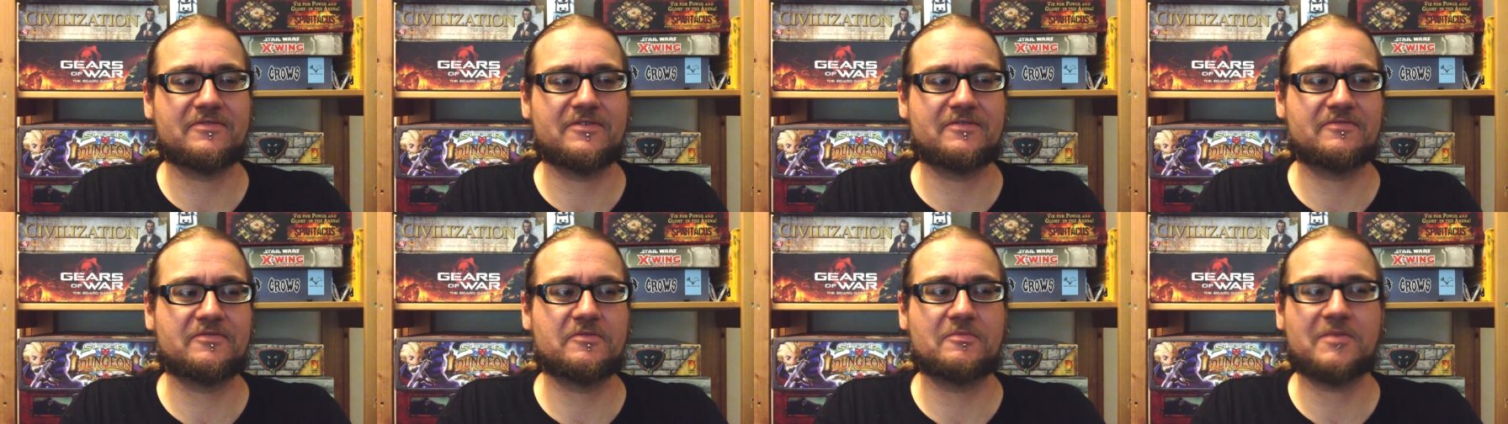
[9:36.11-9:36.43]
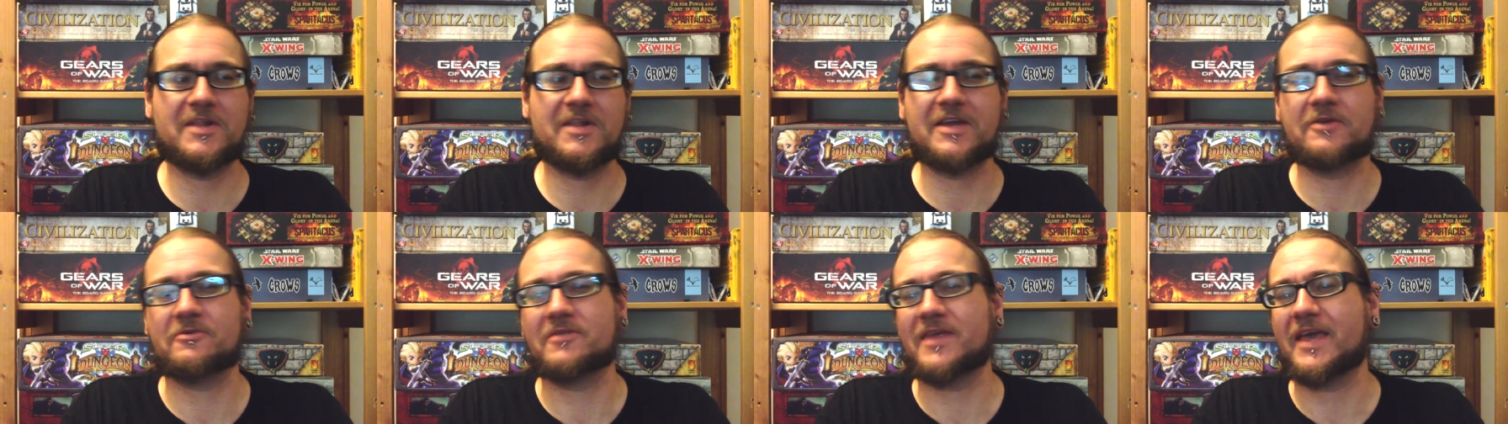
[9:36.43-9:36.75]
If you
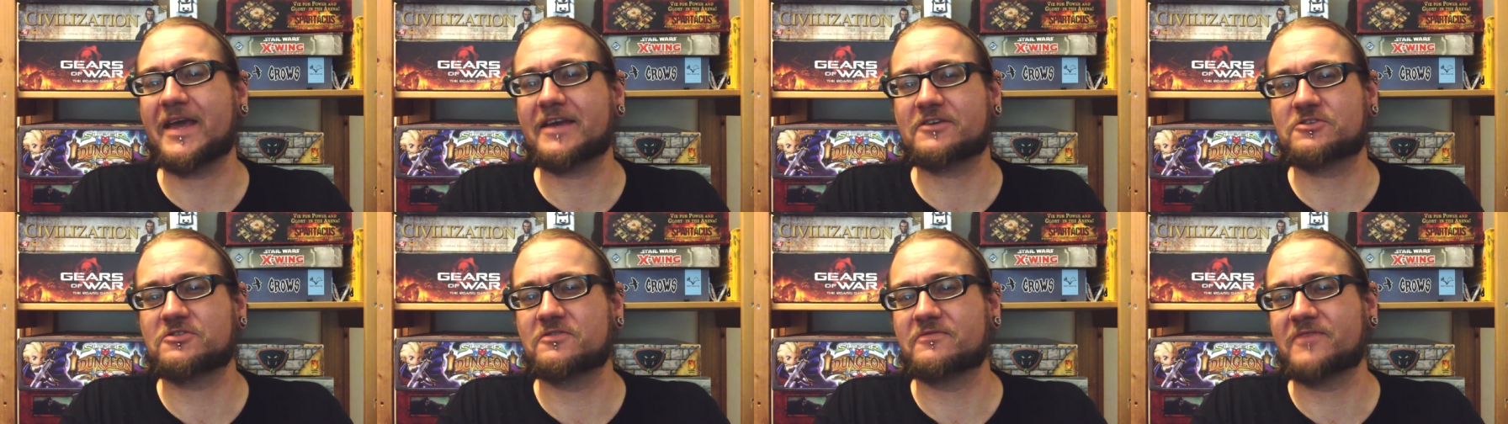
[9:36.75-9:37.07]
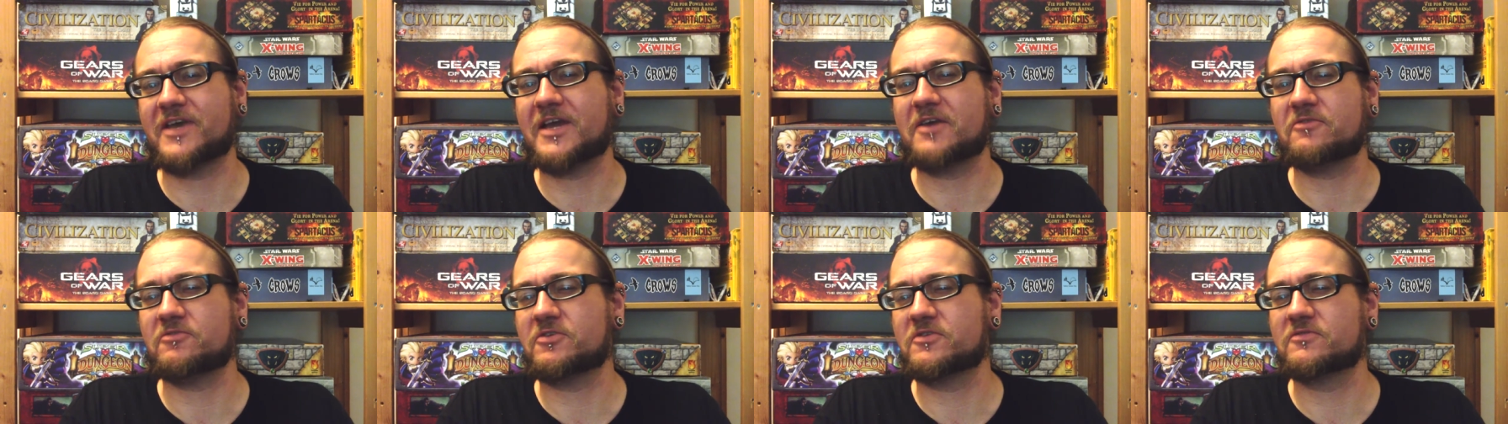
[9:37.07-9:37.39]
play with the extra
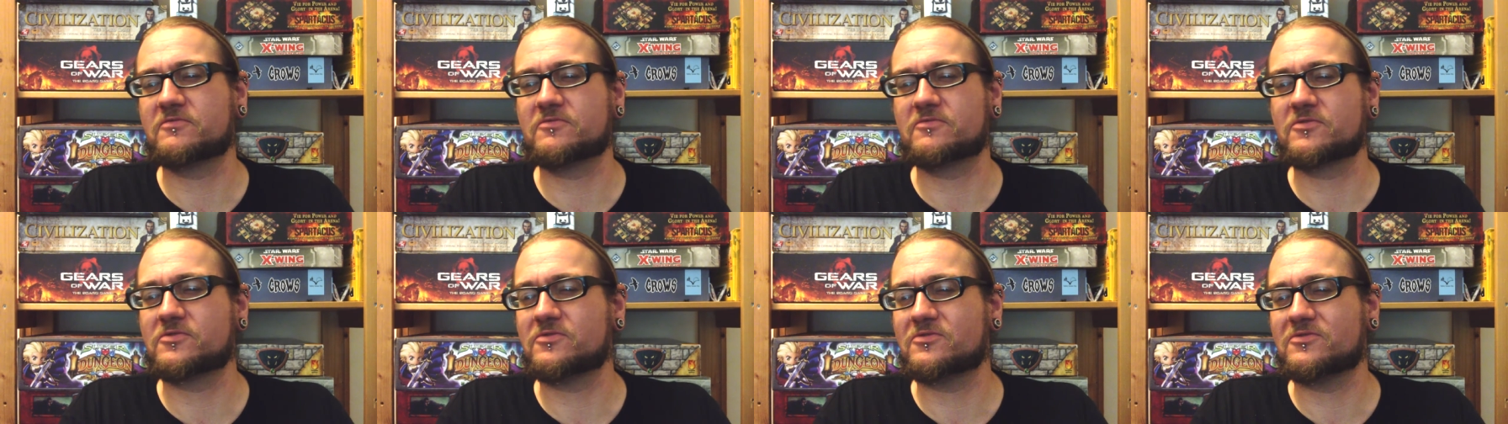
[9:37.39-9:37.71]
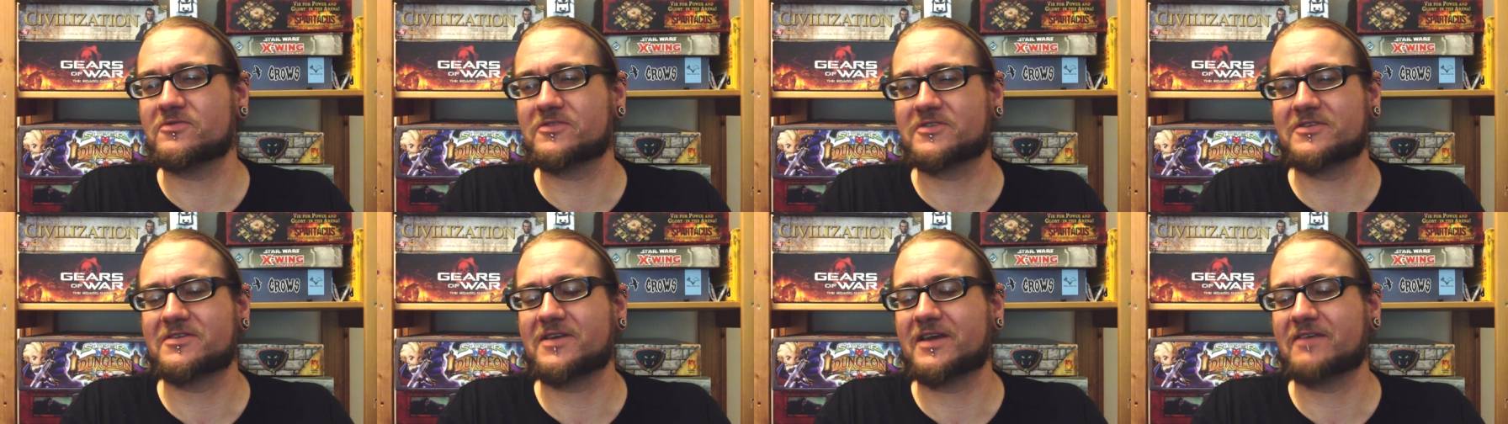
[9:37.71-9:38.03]
variant
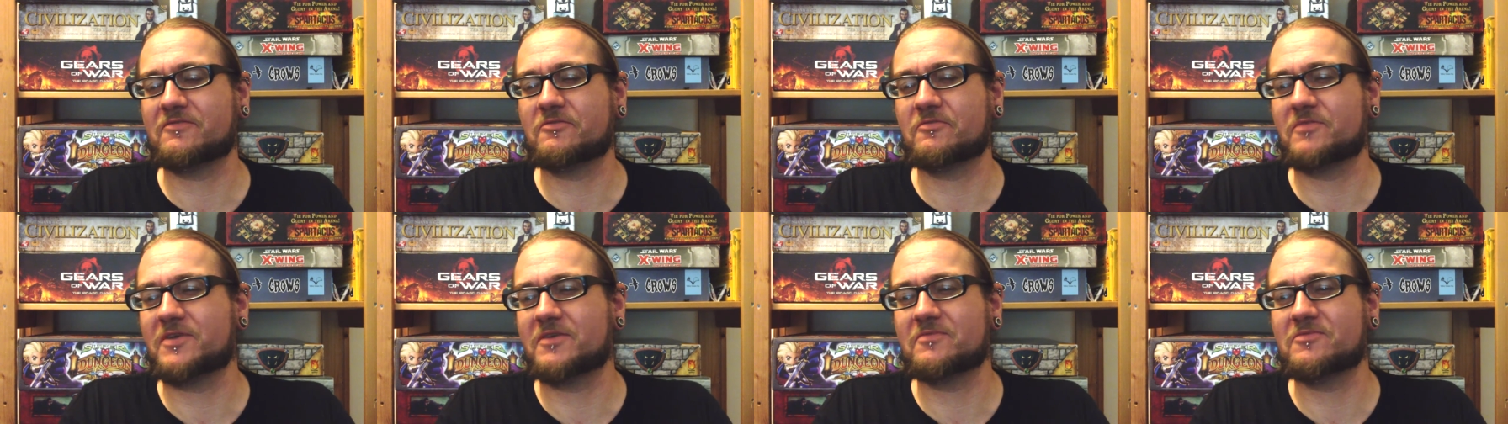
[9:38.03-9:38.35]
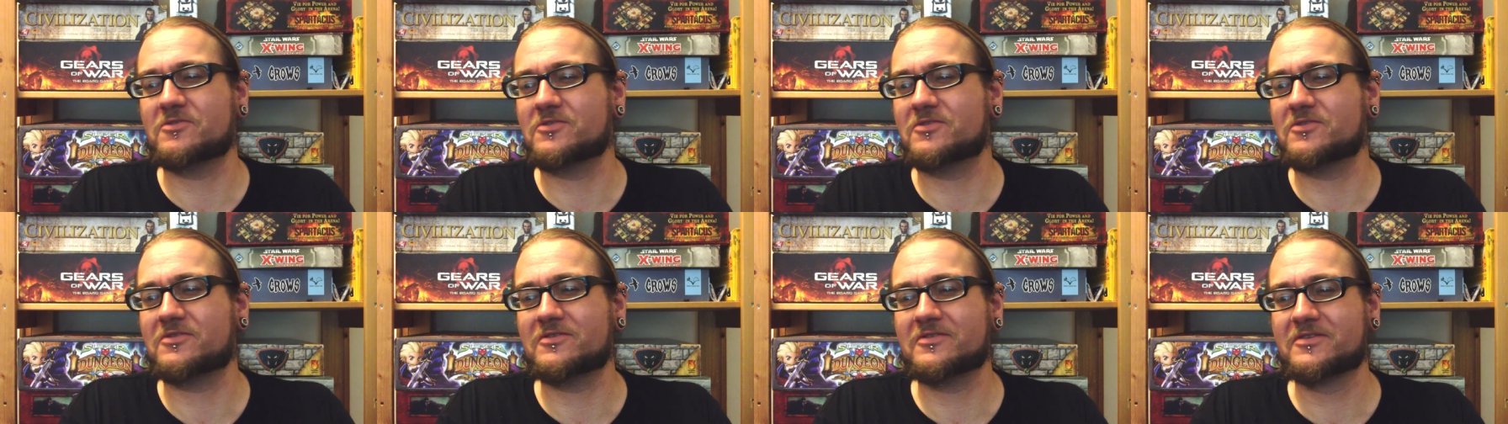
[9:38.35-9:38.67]
rules and have a bit
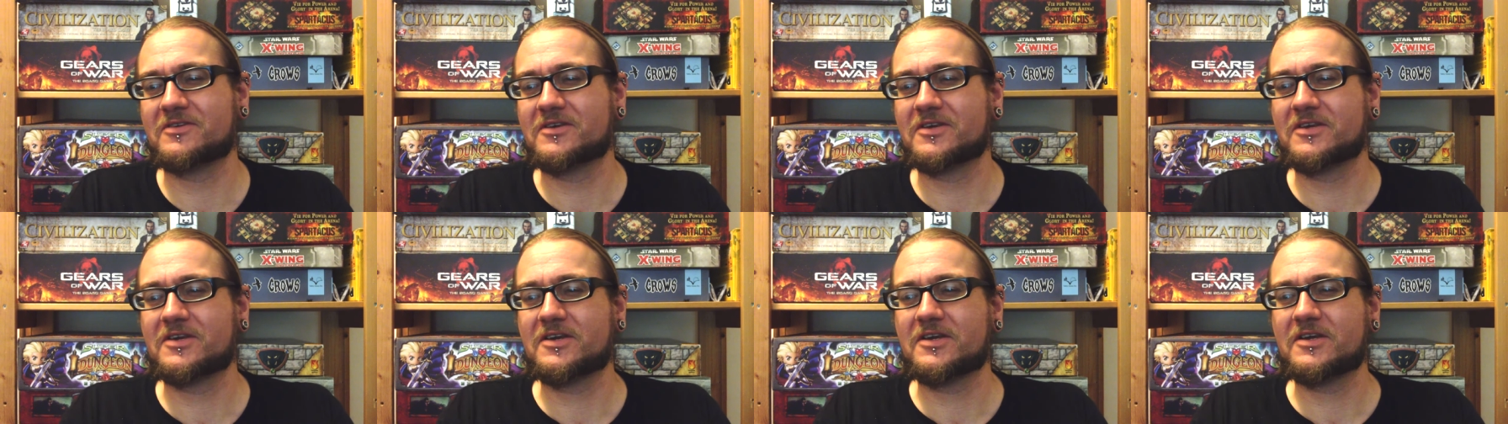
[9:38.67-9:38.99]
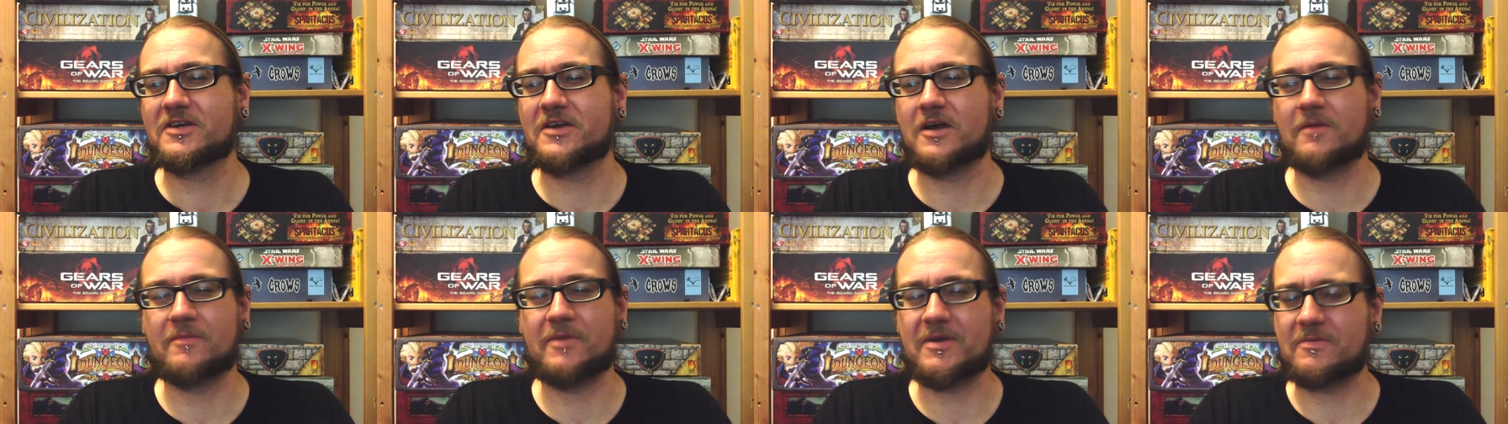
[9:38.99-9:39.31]
more
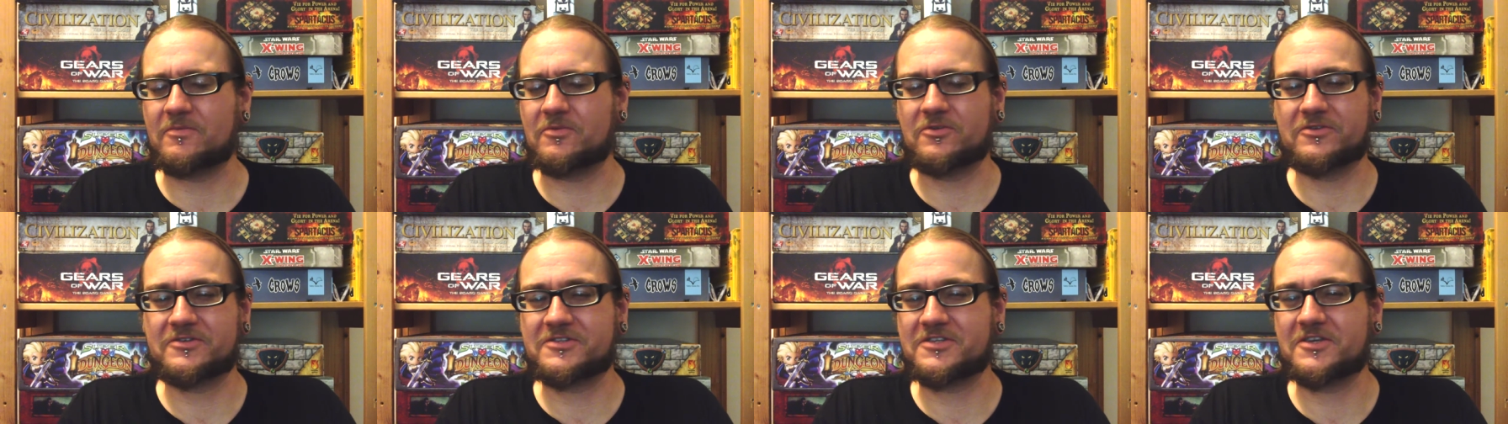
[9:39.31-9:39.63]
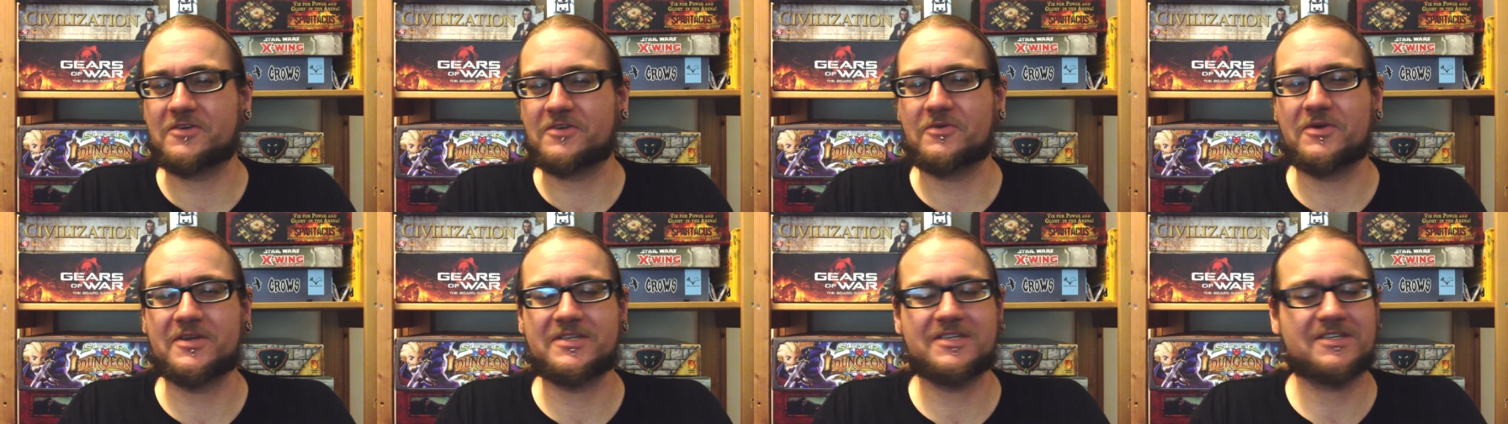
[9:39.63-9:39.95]
a bit more
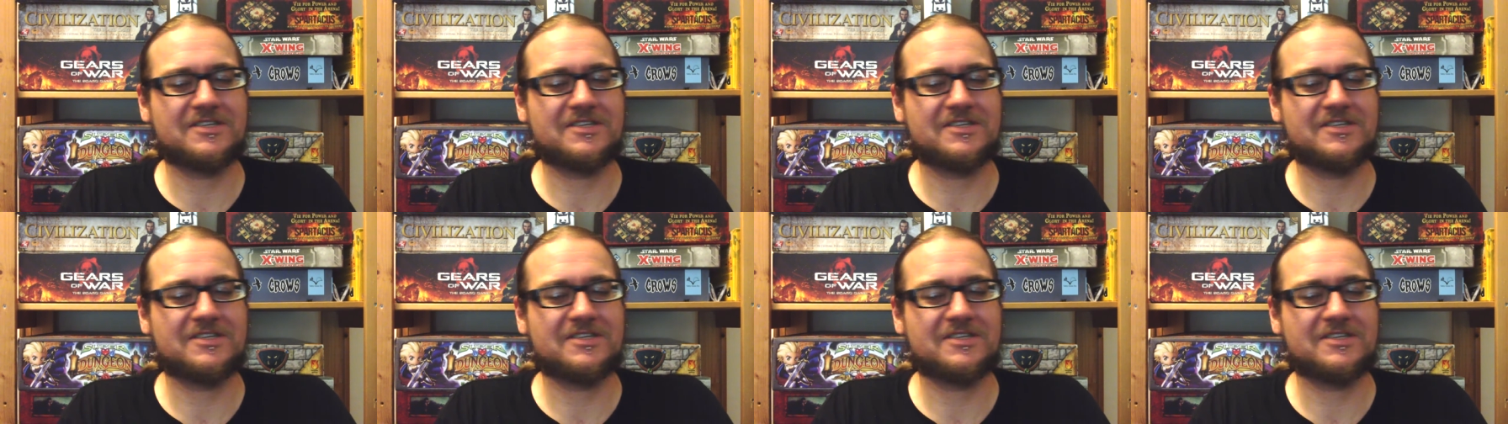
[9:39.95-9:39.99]
to it.